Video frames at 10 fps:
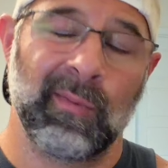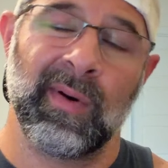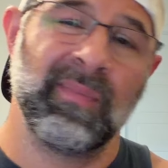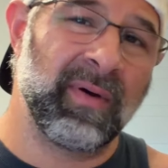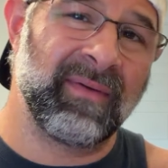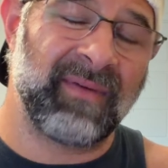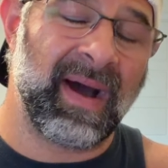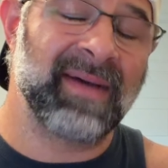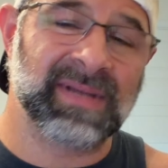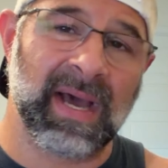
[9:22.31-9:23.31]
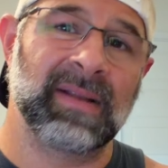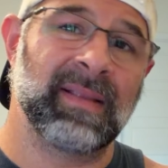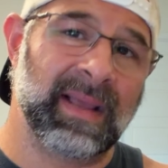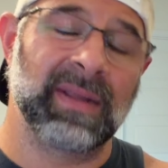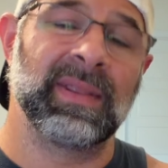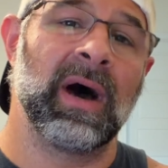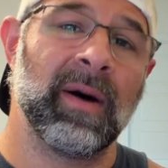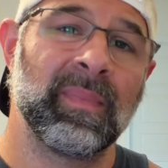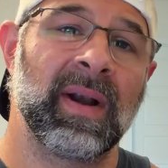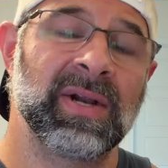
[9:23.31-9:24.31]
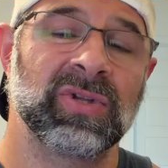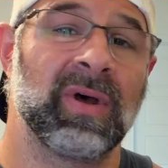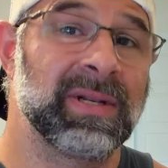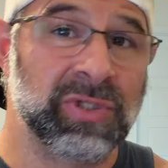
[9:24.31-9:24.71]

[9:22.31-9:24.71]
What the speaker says: 1.5 is kind of like on the upper echelon.